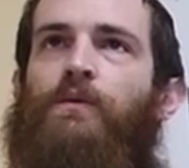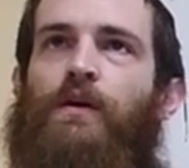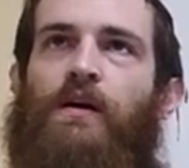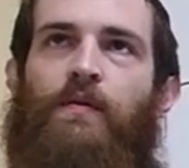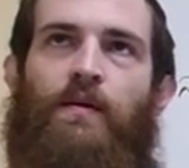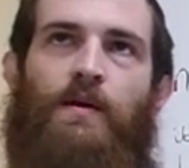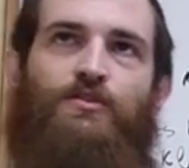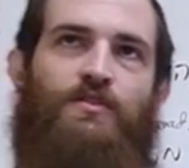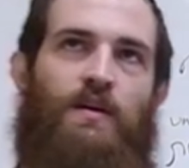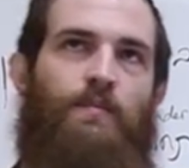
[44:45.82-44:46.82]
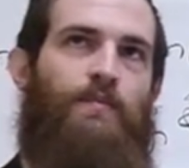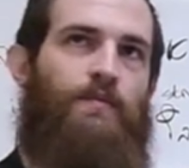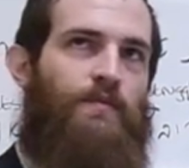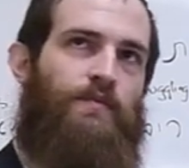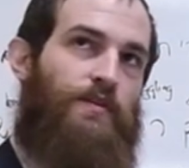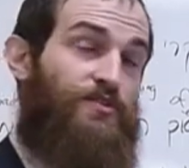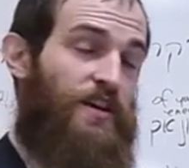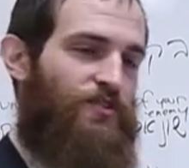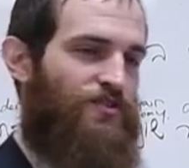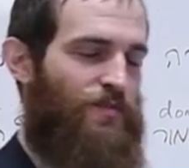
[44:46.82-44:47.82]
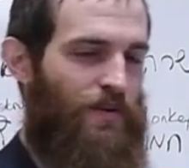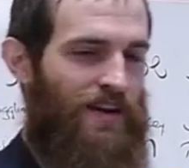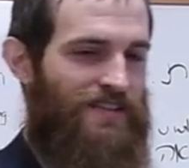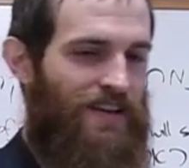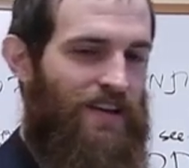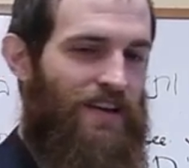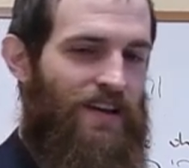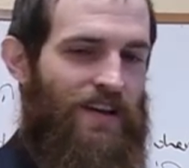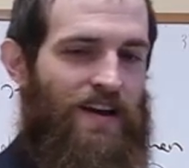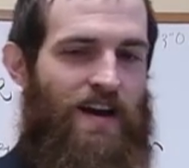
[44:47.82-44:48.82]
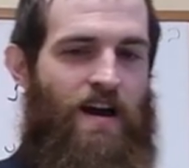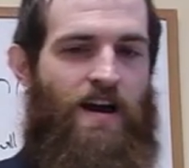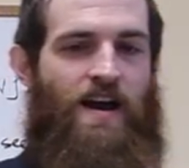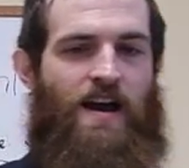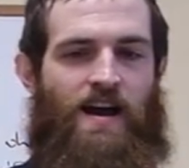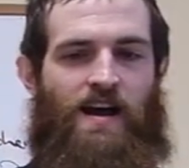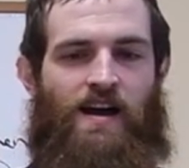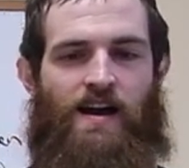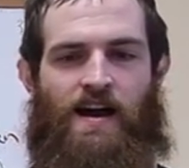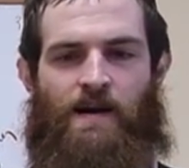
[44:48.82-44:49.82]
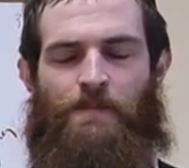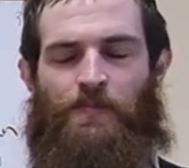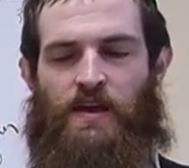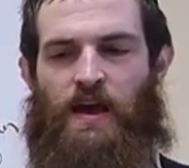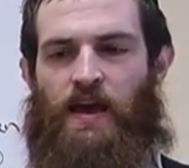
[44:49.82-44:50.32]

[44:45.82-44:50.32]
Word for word: we don't have that much time for a change, surprise. Um,